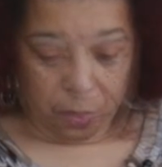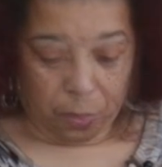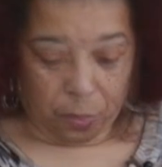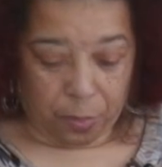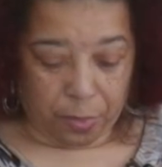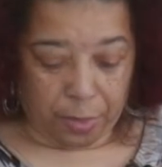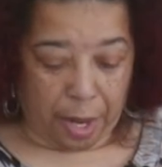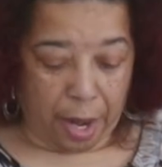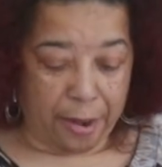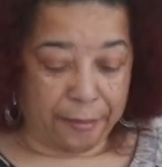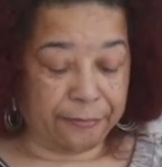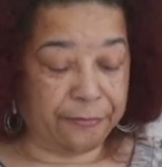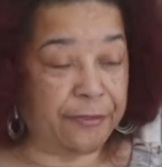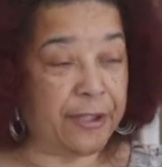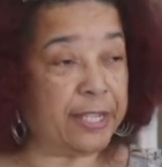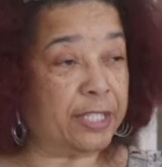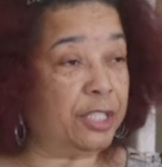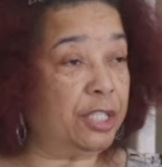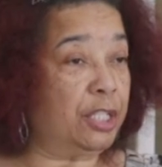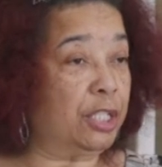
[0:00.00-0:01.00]
With our
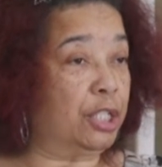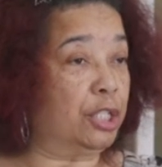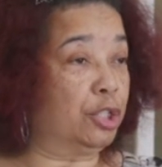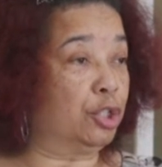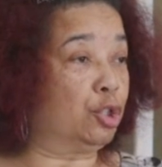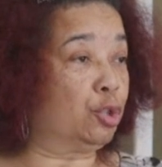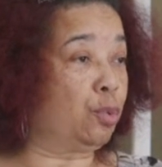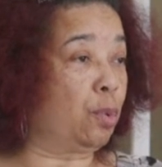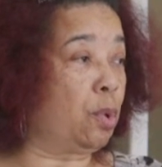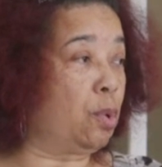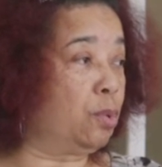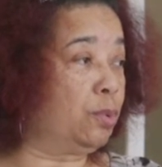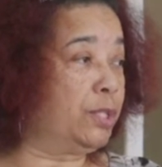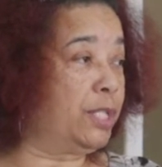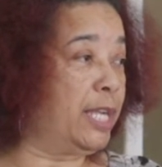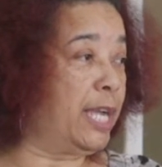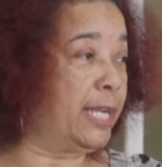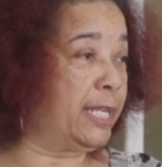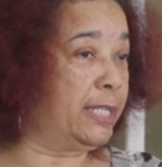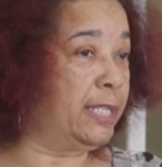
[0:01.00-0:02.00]
infection control
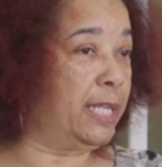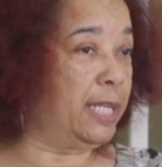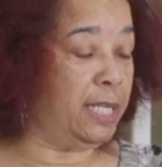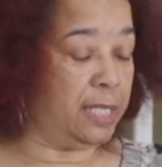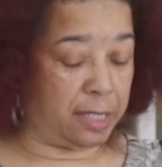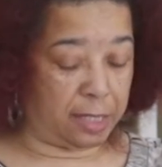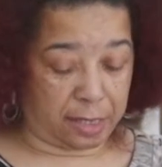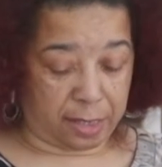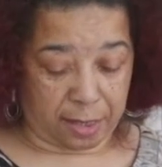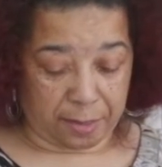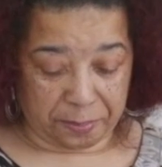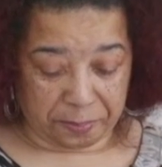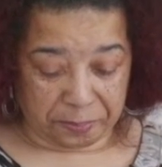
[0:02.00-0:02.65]
techniques,